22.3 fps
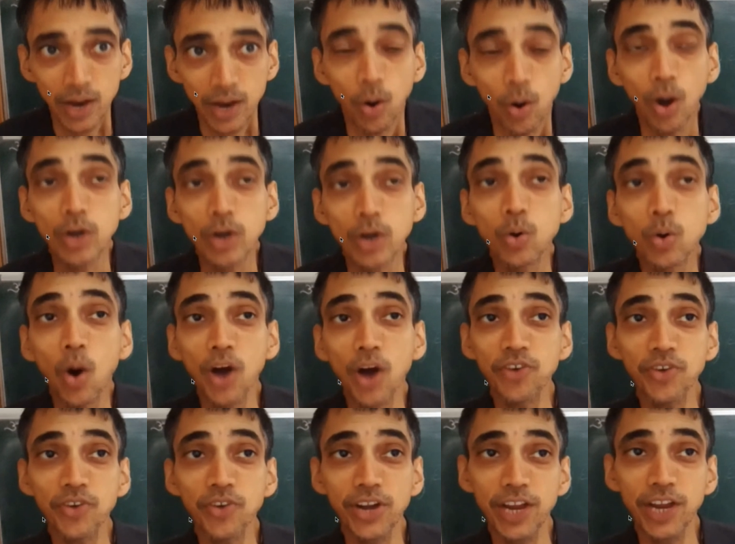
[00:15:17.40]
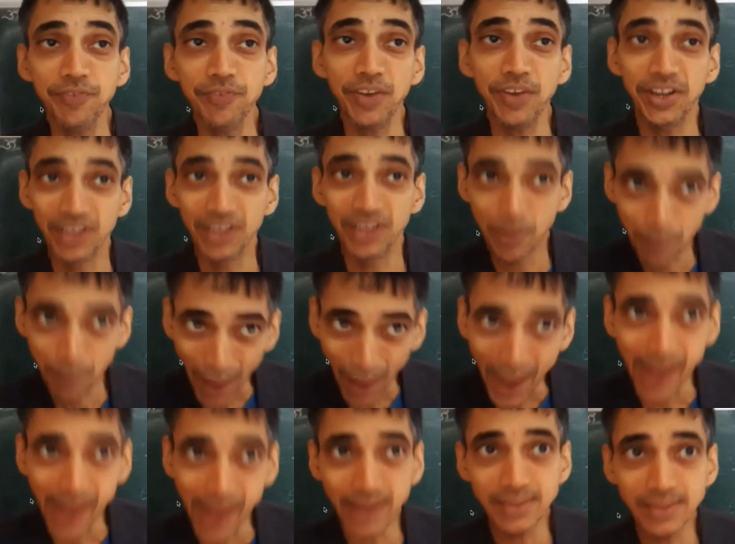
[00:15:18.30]
On contrary, if it
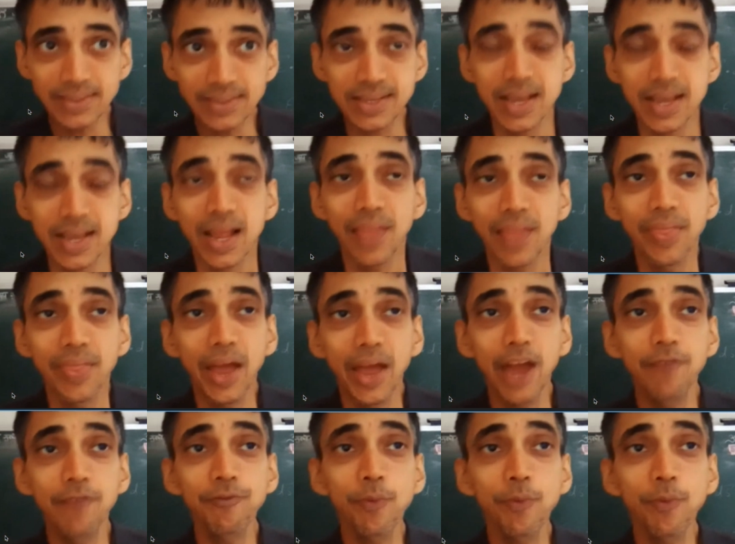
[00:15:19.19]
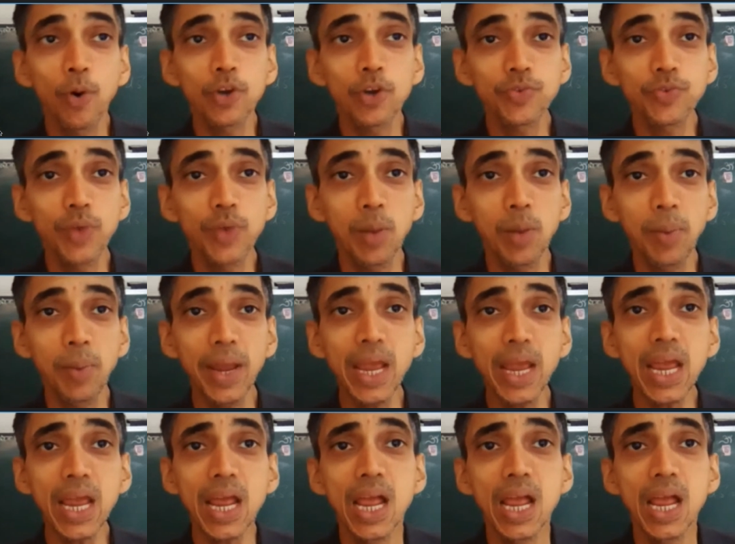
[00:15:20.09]
depends, then force will
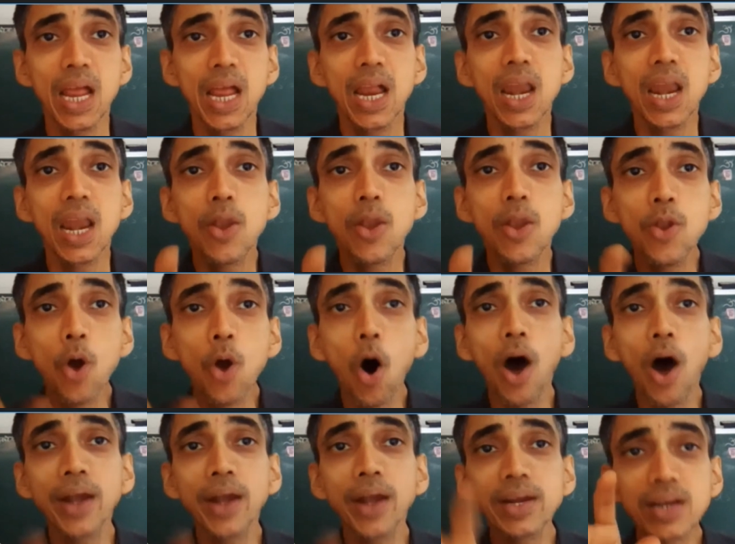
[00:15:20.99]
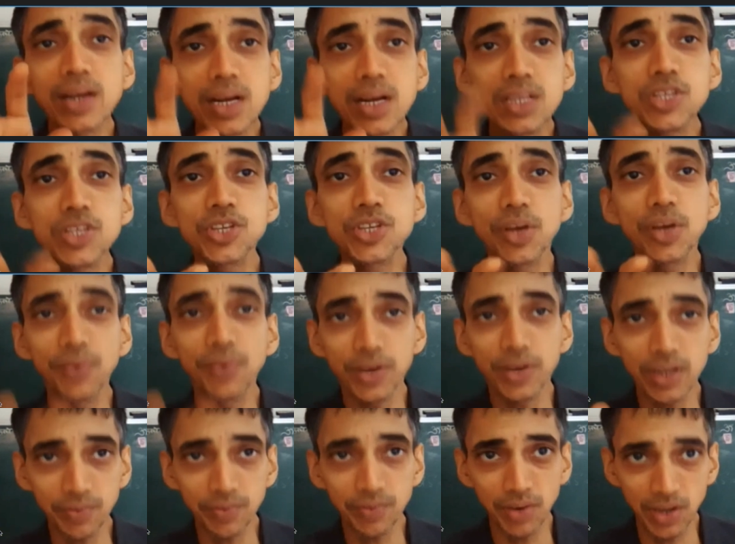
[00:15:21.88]
be
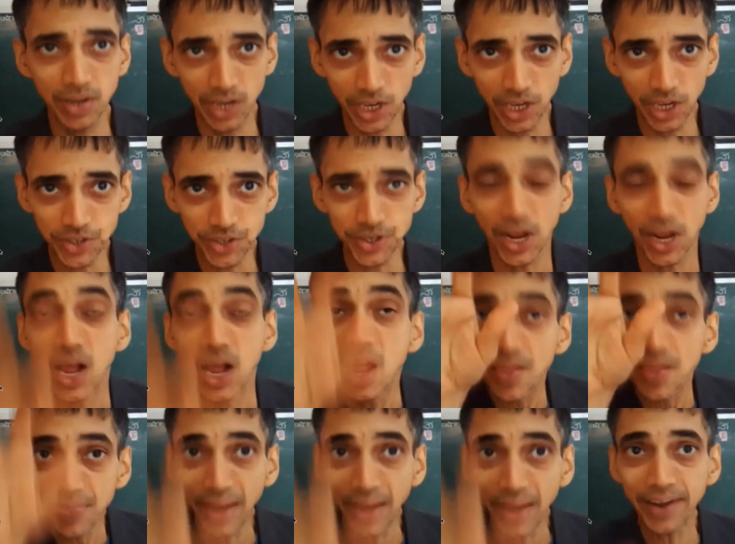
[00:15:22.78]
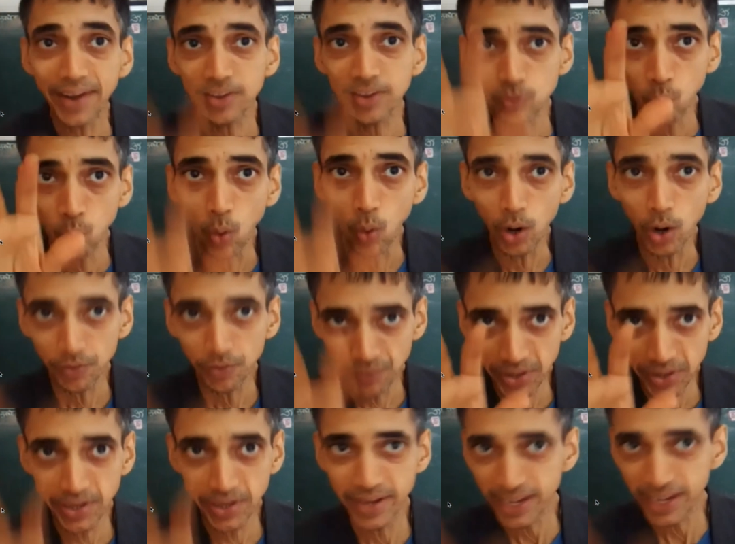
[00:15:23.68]
non-conservative in nature. That is what
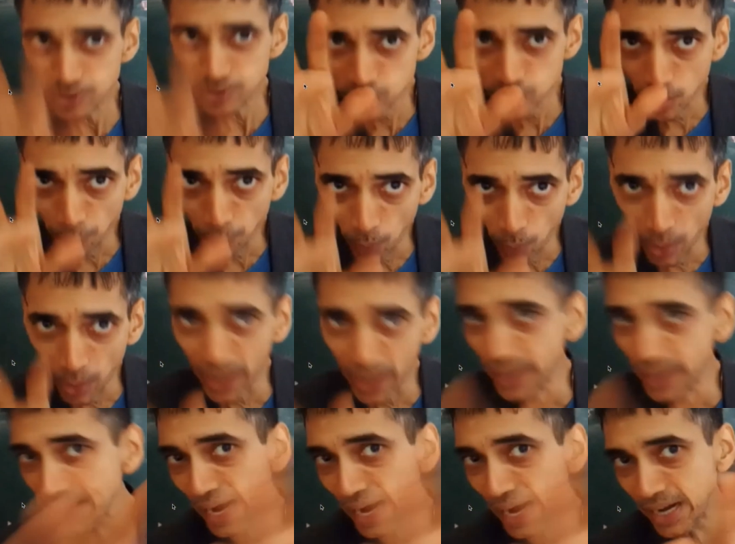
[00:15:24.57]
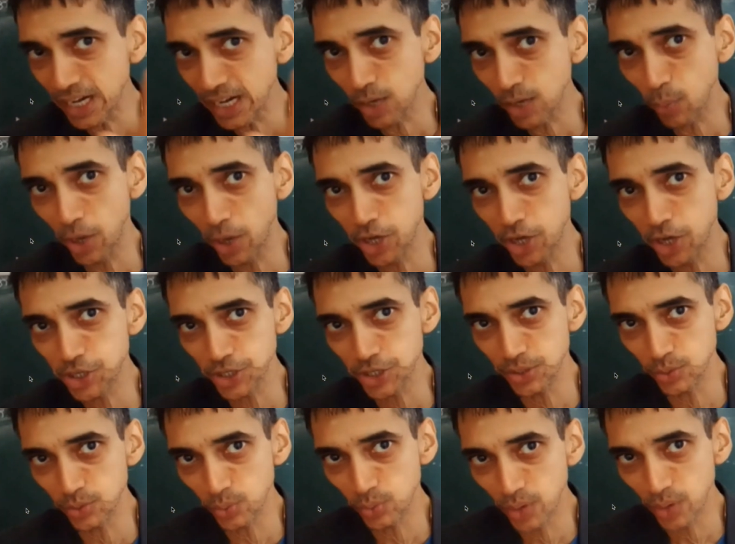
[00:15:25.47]
we did extrapolate that equation
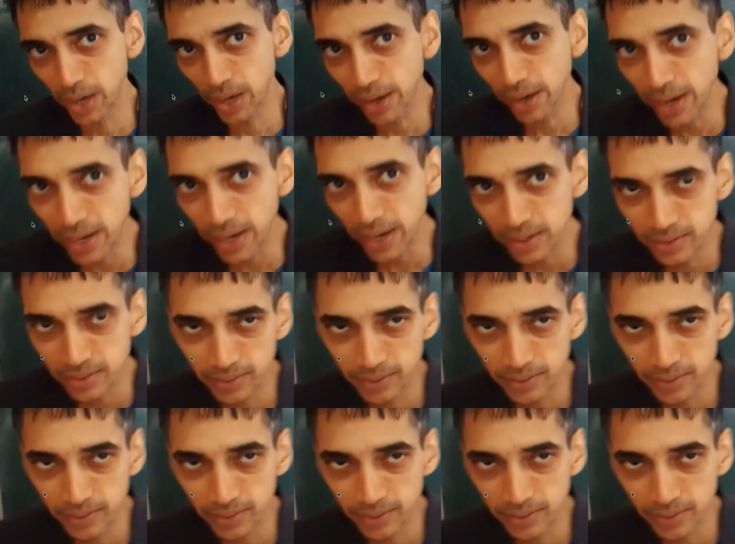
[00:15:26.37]
to, correct?